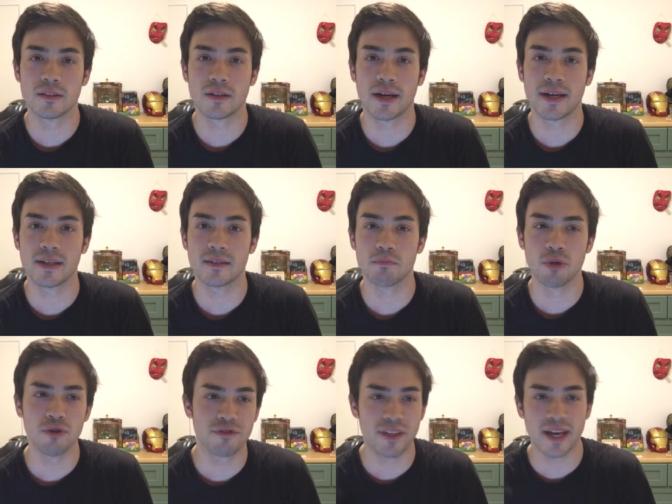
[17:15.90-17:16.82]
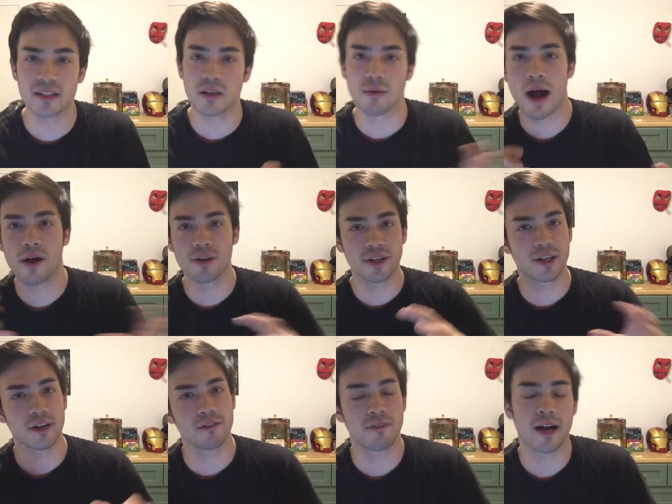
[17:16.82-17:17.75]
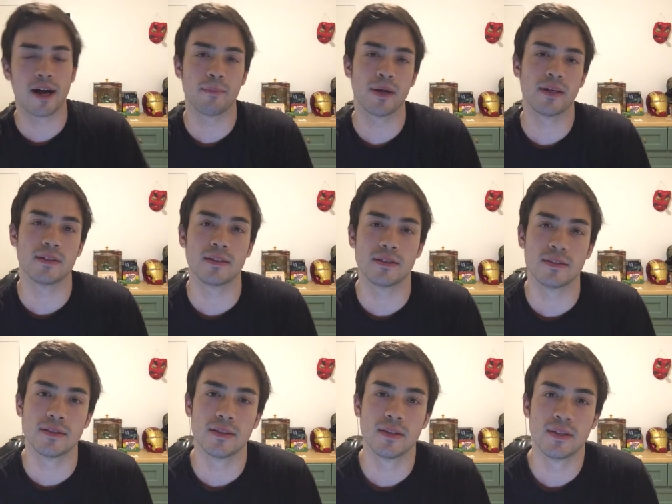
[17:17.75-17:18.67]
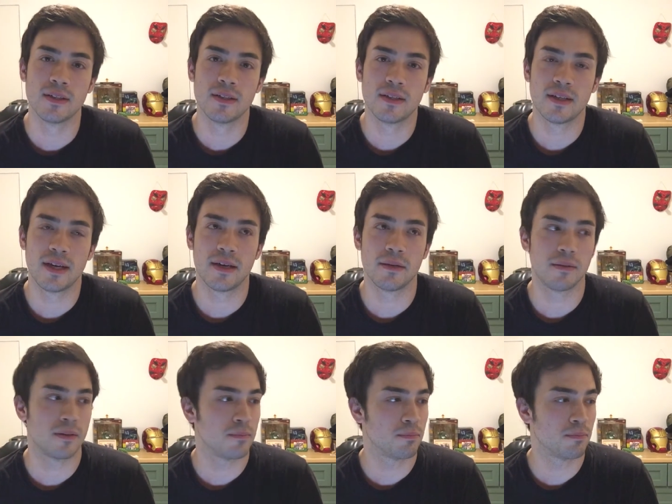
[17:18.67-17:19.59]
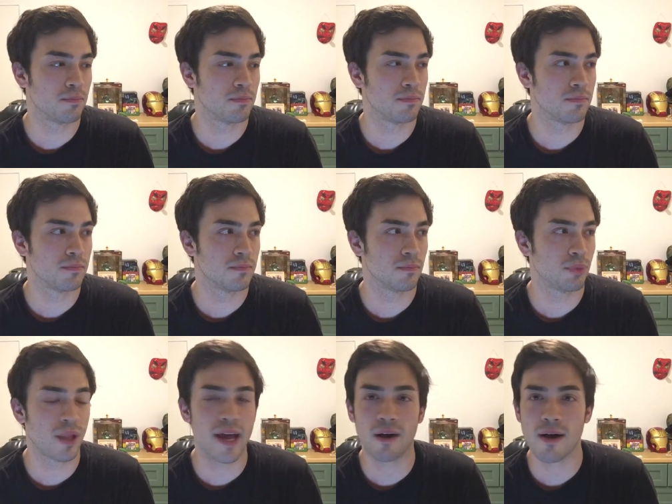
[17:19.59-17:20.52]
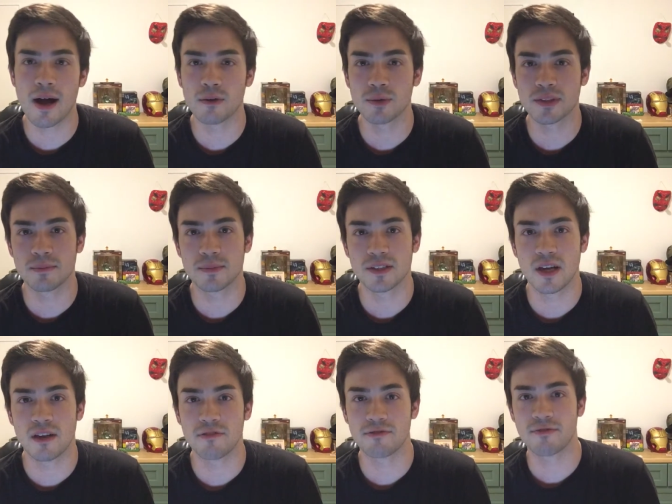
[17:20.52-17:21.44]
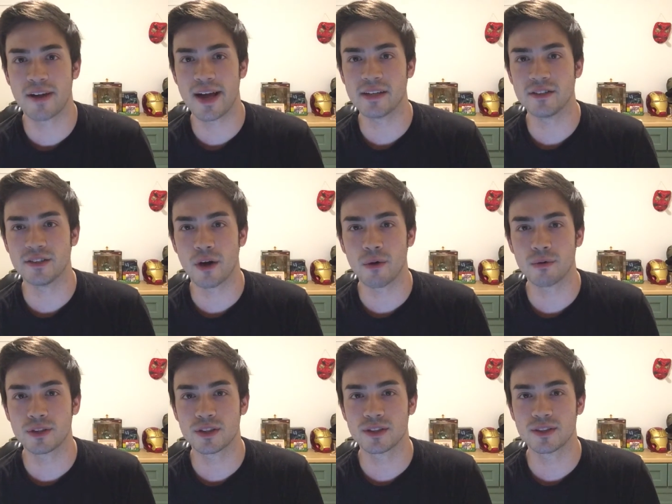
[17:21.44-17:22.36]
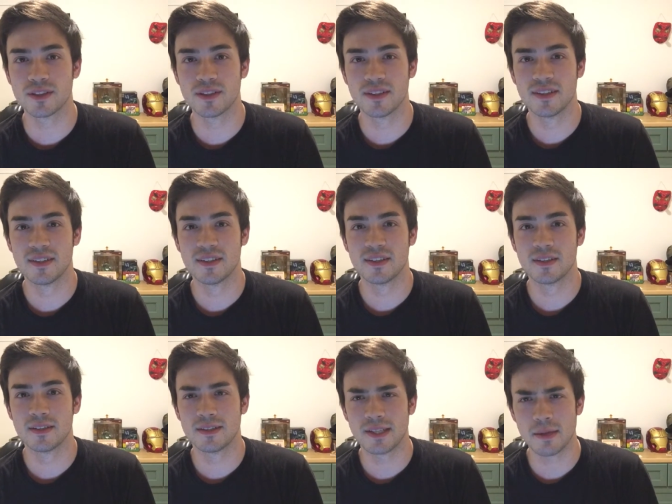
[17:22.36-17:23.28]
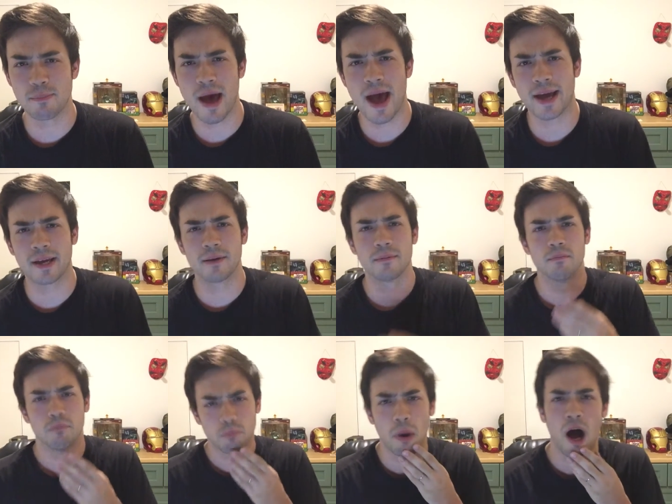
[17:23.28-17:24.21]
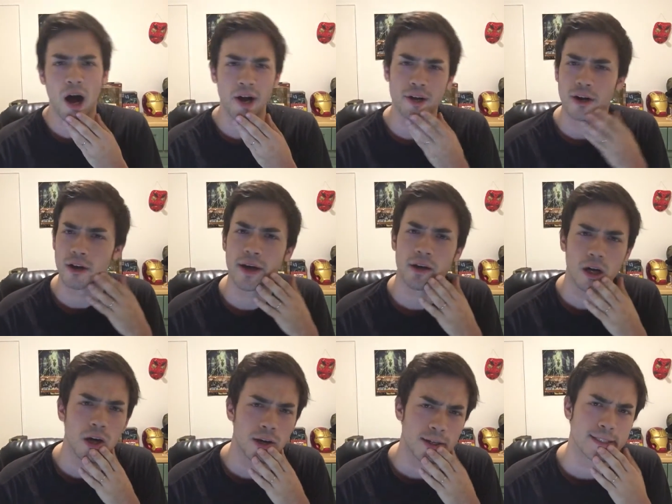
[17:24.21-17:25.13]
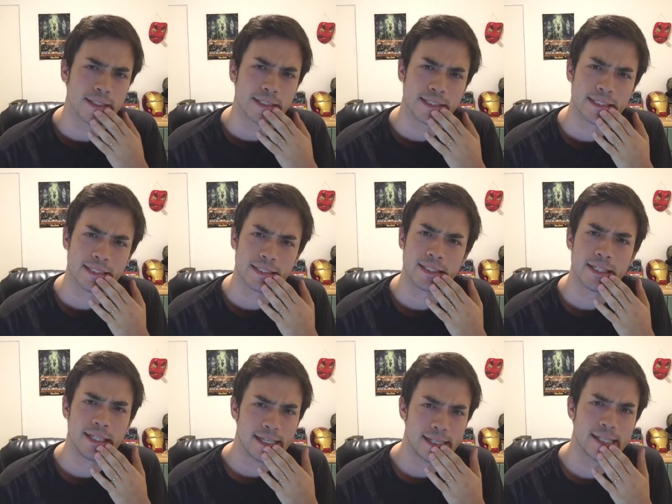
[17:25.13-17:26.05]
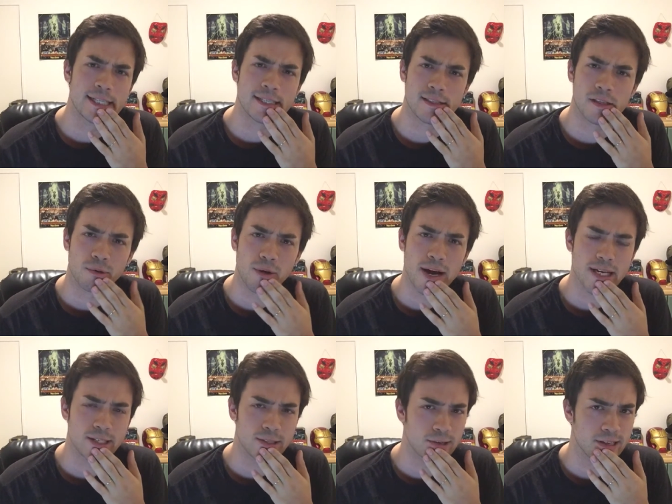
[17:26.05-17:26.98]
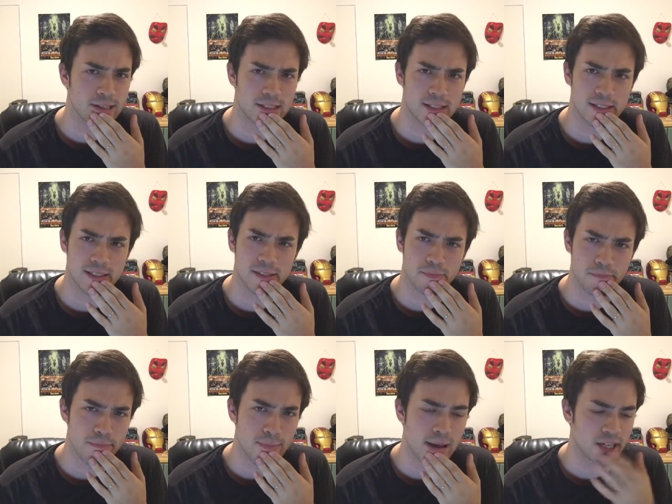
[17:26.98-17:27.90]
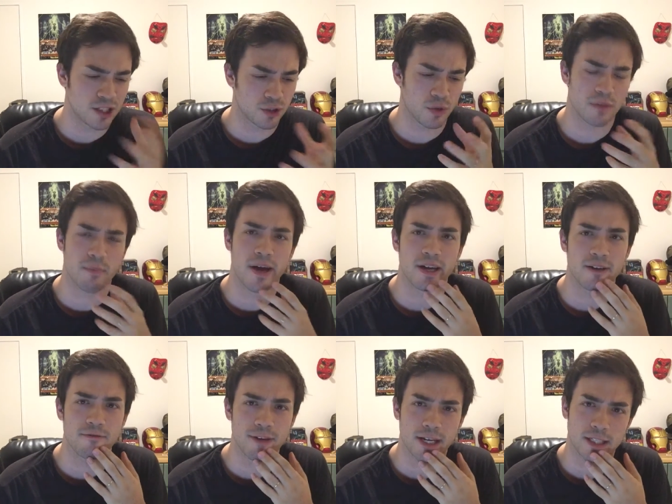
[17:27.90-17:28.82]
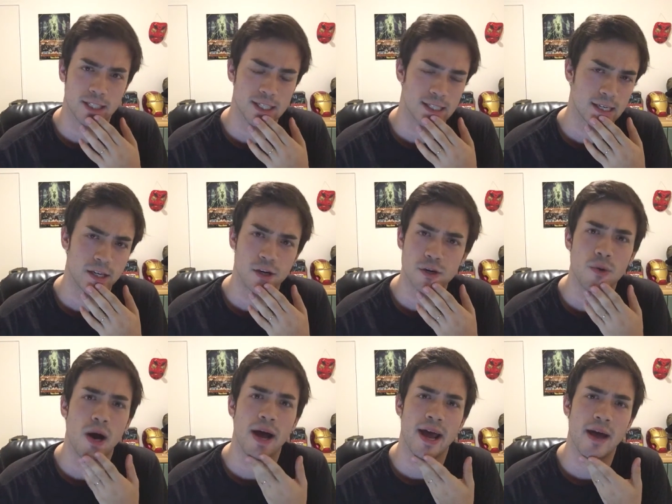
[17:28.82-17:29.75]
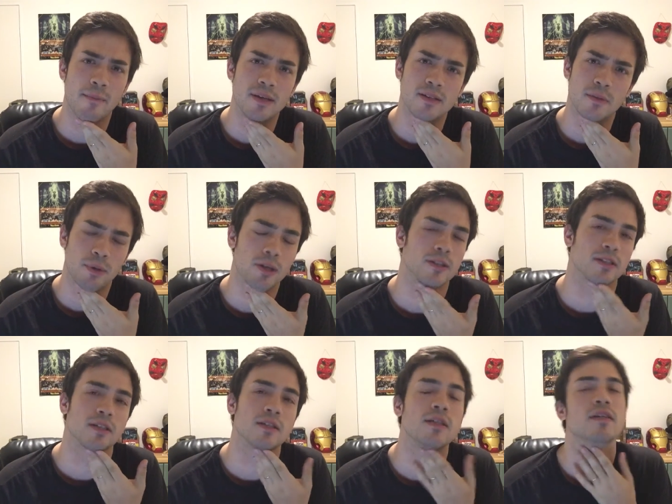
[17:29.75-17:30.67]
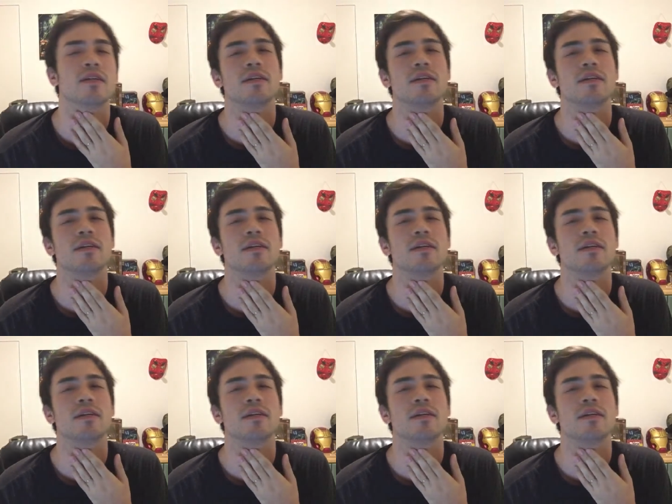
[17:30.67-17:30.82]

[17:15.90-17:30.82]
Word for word: right? Move things around in your environment and and play around with some stuff and don't sit back and ponder like, oh, does this is this the right choice? Does this mesh with my convictions and who I am as a person?